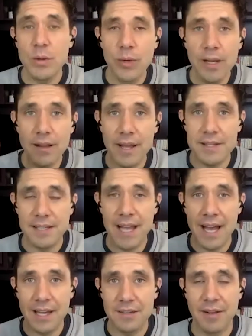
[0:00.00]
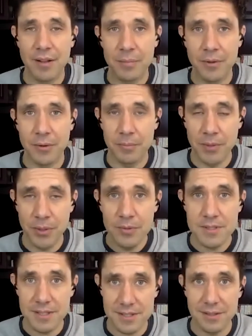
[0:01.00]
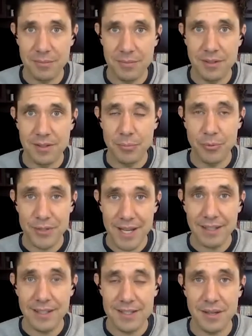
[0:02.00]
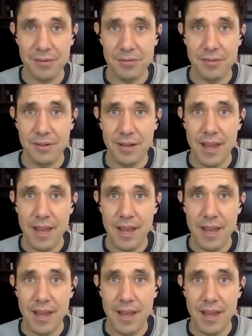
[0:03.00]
realize God developed our immune system to protect itself.